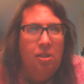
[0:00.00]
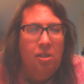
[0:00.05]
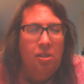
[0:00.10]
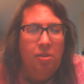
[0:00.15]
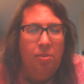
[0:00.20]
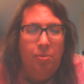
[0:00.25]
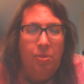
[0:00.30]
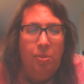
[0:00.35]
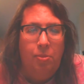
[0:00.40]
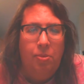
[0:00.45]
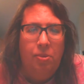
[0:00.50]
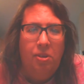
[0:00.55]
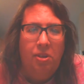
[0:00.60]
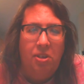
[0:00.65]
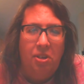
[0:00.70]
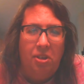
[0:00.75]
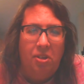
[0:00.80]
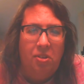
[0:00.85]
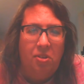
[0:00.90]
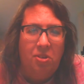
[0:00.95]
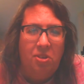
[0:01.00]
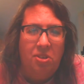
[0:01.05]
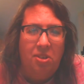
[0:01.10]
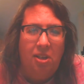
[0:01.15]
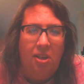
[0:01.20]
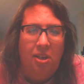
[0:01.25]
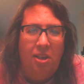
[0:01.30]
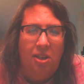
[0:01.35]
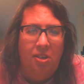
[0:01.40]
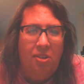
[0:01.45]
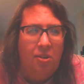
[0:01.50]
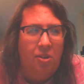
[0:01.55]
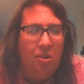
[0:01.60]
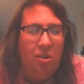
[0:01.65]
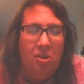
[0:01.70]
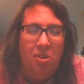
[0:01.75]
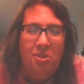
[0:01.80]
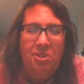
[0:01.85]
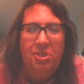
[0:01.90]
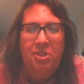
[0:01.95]
the people on the other side, they're
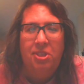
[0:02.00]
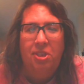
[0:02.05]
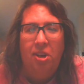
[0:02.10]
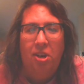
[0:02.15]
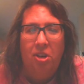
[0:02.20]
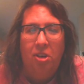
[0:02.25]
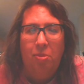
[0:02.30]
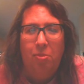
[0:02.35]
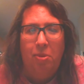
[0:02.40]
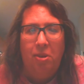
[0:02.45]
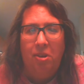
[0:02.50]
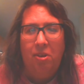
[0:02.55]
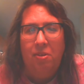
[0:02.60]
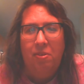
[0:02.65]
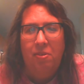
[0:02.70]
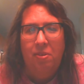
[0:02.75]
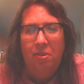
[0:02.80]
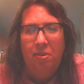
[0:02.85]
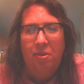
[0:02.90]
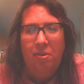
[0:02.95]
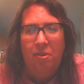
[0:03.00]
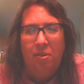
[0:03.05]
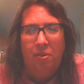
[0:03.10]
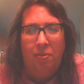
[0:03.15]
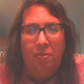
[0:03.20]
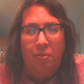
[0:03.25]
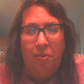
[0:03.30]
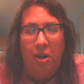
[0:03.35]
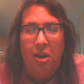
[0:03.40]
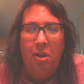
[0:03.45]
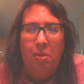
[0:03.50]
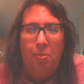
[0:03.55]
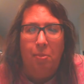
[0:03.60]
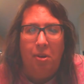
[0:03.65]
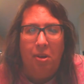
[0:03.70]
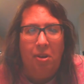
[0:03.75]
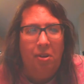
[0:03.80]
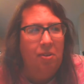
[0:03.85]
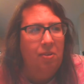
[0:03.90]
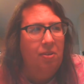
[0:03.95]
all scared of me, afraid of
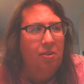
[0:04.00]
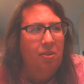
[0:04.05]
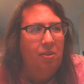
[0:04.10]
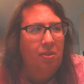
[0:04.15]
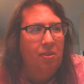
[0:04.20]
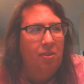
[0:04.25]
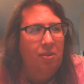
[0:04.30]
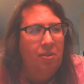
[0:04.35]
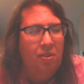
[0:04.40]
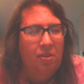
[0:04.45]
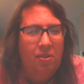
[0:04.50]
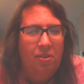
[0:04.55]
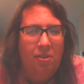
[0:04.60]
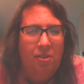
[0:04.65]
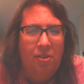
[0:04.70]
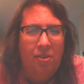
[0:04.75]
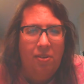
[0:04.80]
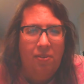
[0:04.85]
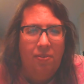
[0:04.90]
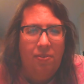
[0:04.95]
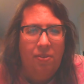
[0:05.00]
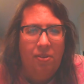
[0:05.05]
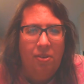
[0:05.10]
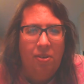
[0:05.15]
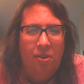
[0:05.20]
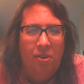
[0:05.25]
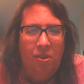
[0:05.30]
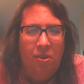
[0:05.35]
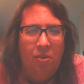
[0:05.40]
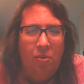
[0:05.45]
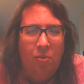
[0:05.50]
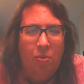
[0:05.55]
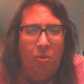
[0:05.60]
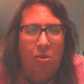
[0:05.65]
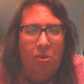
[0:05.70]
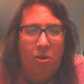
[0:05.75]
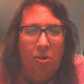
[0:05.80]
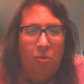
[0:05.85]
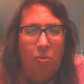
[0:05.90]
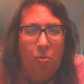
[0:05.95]
me, of
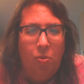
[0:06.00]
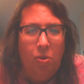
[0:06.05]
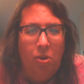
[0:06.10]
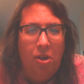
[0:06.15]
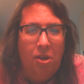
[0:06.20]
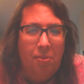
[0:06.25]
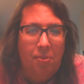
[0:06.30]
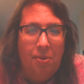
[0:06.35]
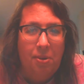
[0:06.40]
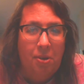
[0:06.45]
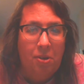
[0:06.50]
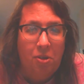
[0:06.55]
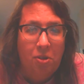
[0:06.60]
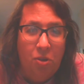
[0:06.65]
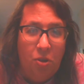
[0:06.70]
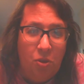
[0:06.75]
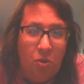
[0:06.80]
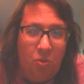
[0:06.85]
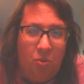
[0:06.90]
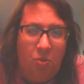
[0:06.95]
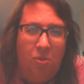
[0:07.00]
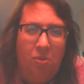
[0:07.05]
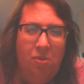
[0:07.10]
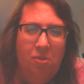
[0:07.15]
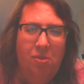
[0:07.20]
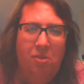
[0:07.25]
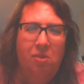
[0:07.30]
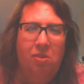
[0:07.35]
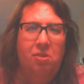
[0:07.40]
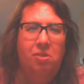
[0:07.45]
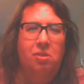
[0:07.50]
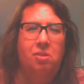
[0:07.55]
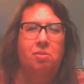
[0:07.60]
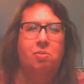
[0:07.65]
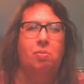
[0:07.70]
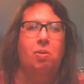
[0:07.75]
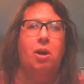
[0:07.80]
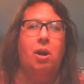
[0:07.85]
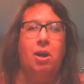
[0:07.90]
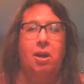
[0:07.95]
wondering what I'm going to do.
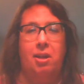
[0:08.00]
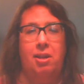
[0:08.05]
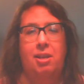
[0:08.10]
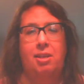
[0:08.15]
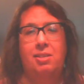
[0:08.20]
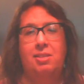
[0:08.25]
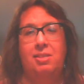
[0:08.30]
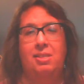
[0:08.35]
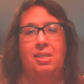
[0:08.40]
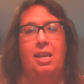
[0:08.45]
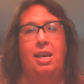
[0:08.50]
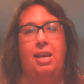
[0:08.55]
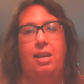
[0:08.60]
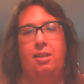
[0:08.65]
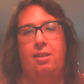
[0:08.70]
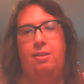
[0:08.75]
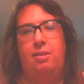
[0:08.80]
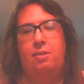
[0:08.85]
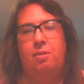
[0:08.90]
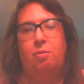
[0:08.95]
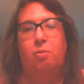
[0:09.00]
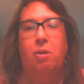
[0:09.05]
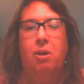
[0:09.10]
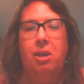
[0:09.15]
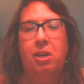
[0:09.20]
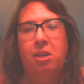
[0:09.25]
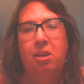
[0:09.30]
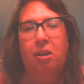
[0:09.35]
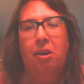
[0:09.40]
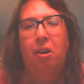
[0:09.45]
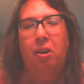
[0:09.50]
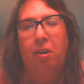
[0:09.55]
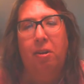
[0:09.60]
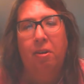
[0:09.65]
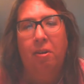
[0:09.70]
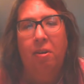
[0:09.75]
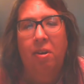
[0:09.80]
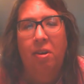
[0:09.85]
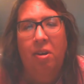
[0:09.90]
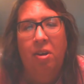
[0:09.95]
Why is that? Why are